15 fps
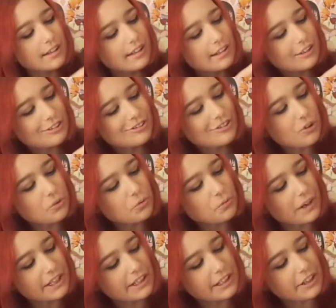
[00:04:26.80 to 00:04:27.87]
this zone
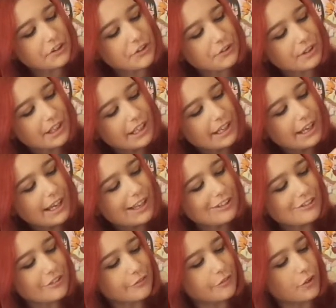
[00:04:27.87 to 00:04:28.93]
right here, it
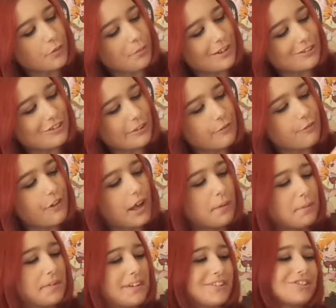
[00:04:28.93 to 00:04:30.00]
has a few missing
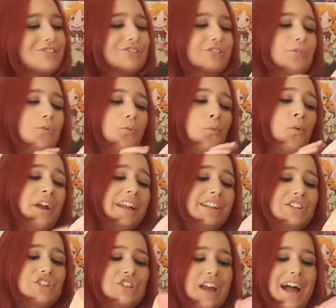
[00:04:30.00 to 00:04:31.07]
fibers,
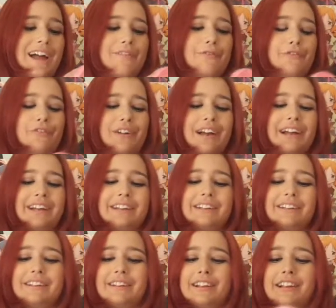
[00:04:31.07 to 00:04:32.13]
which I
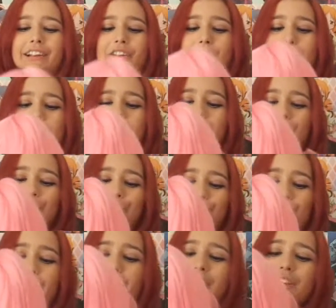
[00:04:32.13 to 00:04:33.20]
find a little bit
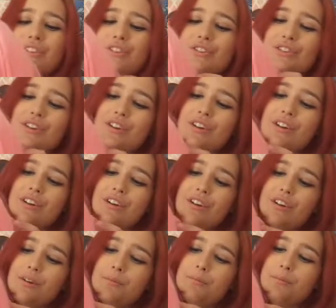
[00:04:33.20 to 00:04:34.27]
strange
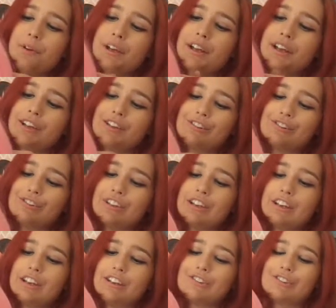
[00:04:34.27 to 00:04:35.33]
because
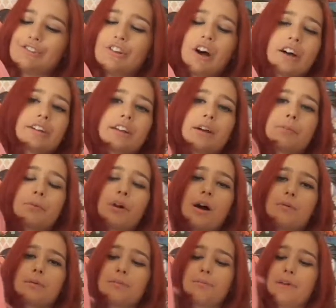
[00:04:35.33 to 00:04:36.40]
it is not a
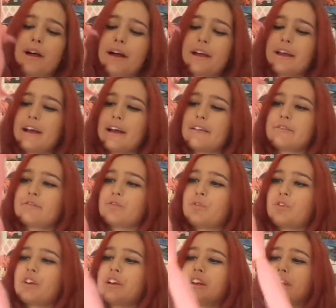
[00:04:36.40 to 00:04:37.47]
problem I have
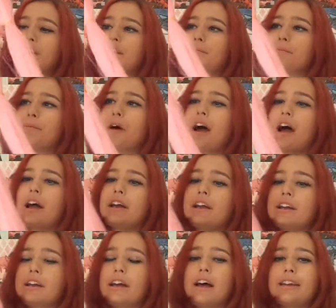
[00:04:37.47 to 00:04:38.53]
with
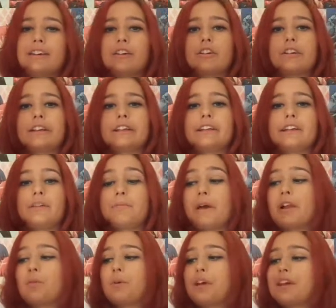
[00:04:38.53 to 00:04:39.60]
my other
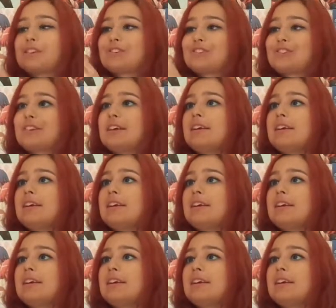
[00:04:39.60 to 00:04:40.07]
L-Email wigs.